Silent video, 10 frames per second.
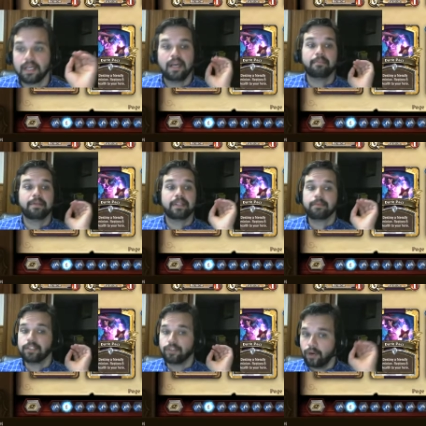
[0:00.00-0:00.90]
But the
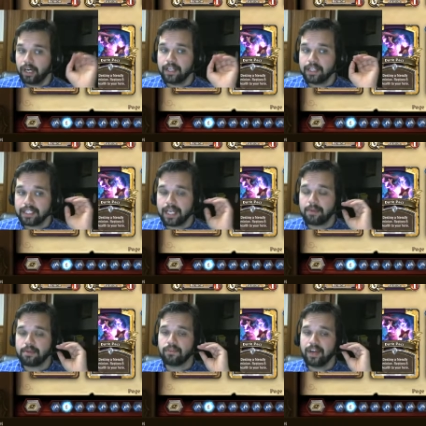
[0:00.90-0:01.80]
majority of the time,
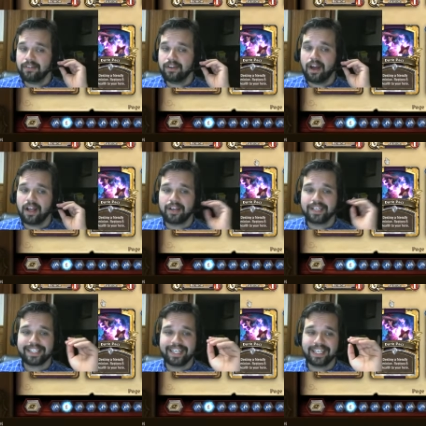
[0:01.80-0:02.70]
the Ravencaller is
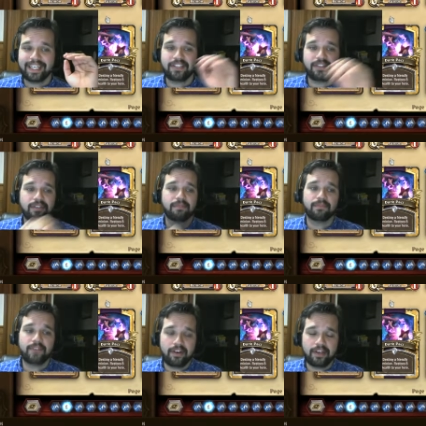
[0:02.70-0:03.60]
going to get you some
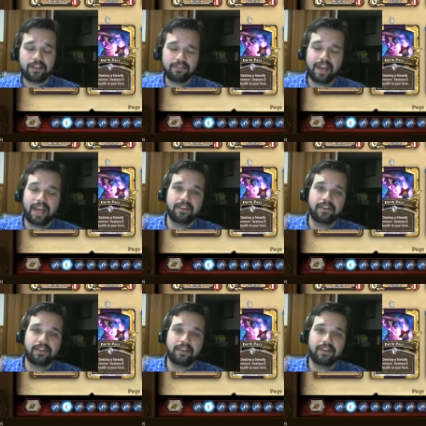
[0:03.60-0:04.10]
very good value.